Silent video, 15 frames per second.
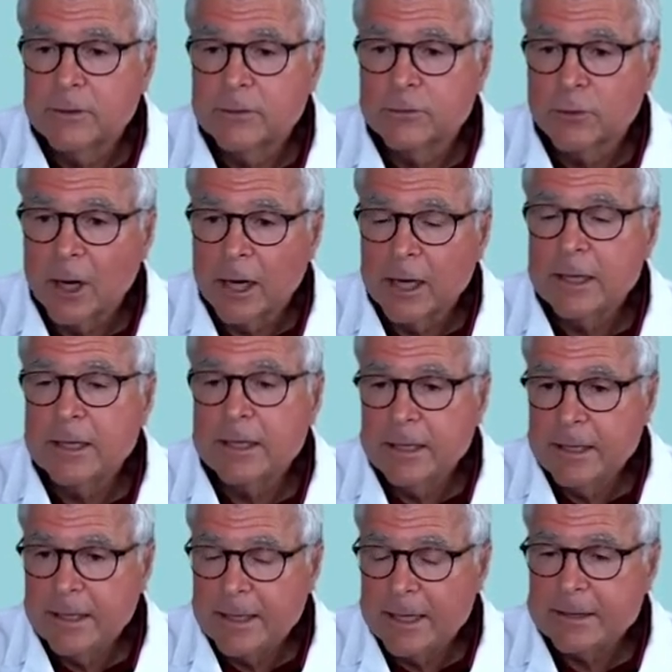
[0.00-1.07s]
try to
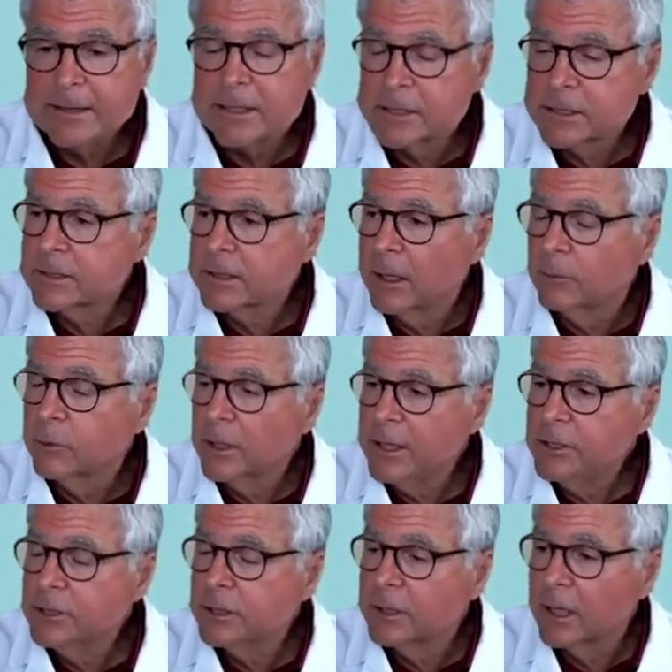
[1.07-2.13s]
get this
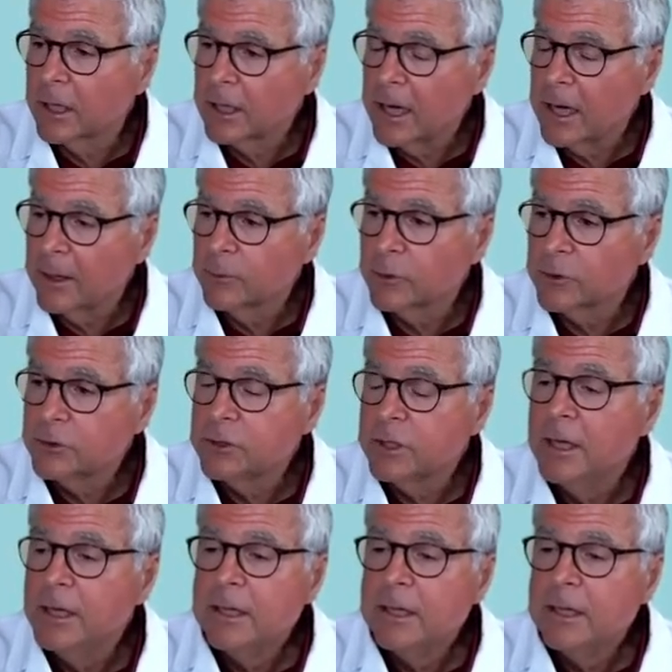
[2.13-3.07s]
ablation accomplished,